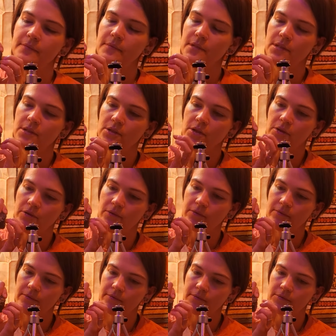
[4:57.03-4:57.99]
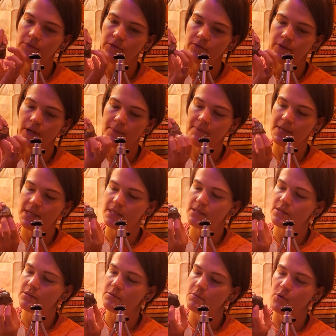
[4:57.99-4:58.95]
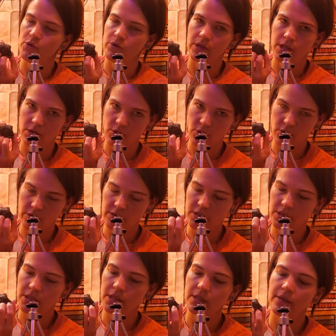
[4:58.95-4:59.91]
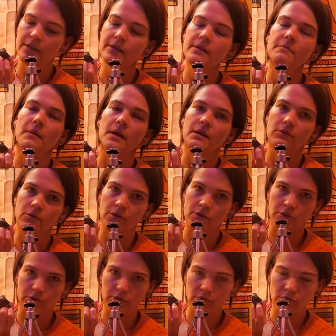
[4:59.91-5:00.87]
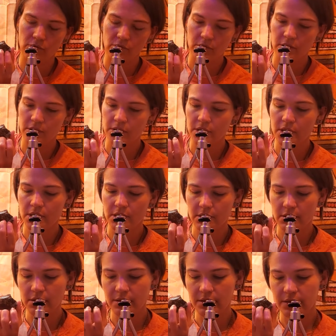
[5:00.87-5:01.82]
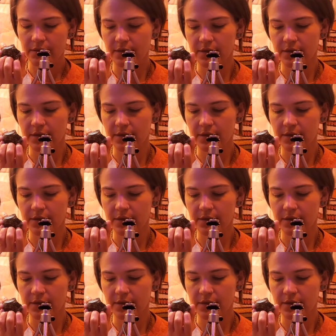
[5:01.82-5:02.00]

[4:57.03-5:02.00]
So, got my smoky quartz here and my rose quartz here.